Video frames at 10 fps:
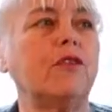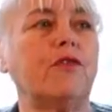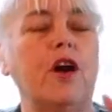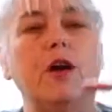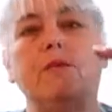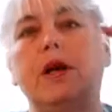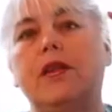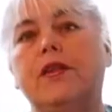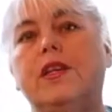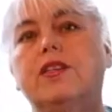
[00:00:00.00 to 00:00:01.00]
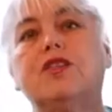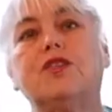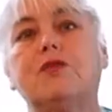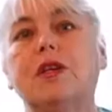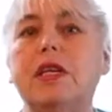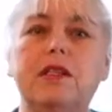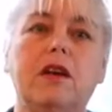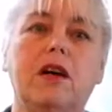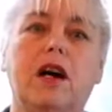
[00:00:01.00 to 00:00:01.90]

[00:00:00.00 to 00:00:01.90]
from the street